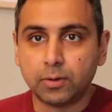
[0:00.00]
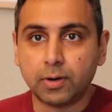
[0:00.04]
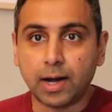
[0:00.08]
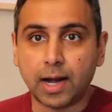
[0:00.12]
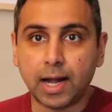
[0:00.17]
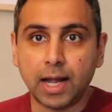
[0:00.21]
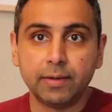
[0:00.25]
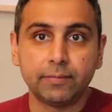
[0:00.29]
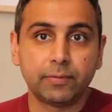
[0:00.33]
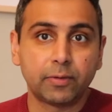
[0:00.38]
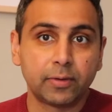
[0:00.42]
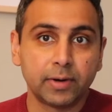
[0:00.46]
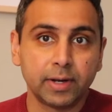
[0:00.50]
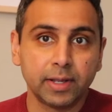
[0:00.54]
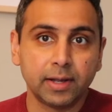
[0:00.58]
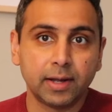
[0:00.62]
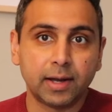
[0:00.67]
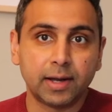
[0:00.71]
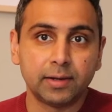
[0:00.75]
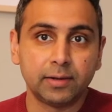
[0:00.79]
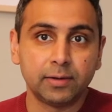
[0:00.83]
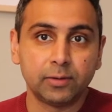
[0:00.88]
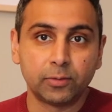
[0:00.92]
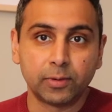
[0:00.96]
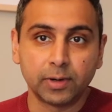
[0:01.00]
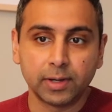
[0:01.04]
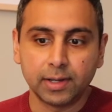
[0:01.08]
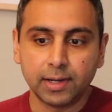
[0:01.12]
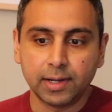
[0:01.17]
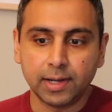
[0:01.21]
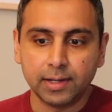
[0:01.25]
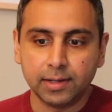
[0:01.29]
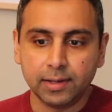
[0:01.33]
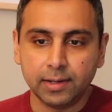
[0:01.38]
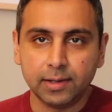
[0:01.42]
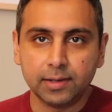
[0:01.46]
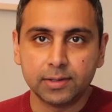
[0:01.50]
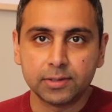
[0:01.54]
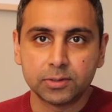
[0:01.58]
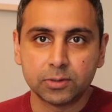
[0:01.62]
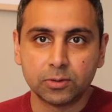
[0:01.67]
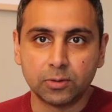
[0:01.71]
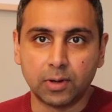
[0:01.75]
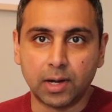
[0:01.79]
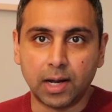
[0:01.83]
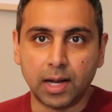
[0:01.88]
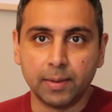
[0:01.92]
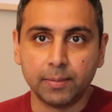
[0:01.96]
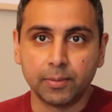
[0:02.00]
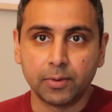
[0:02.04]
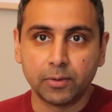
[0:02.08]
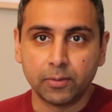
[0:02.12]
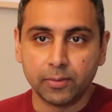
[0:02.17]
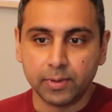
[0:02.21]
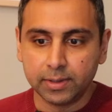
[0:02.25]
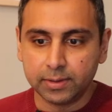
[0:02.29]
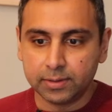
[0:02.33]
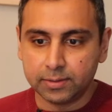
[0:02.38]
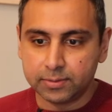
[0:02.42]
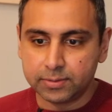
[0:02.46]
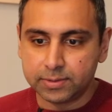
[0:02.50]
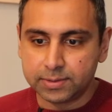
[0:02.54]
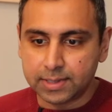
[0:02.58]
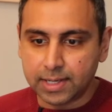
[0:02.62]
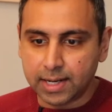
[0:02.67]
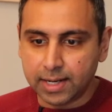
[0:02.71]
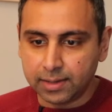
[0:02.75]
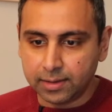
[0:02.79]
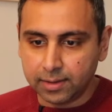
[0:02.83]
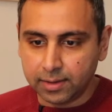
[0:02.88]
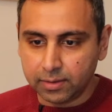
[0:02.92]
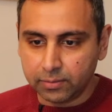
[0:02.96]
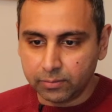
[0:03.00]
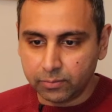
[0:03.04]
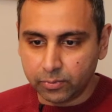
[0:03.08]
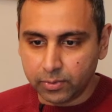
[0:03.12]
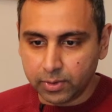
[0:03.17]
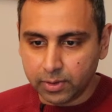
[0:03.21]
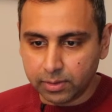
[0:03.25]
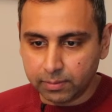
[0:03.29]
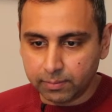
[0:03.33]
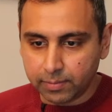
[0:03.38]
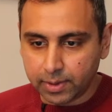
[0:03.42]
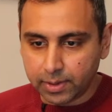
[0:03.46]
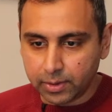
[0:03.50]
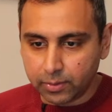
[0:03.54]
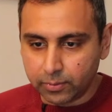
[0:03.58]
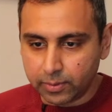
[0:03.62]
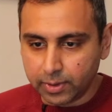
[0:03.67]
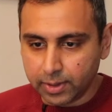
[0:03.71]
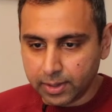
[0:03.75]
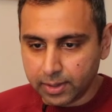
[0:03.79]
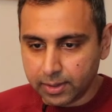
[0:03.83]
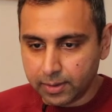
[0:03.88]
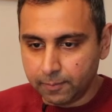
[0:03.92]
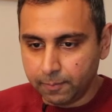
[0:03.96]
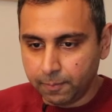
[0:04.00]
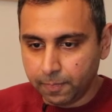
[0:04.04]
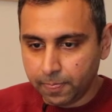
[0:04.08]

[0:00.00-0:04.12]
I've already gotten an ORCID ID, so I'm going to sign in with my ORCID,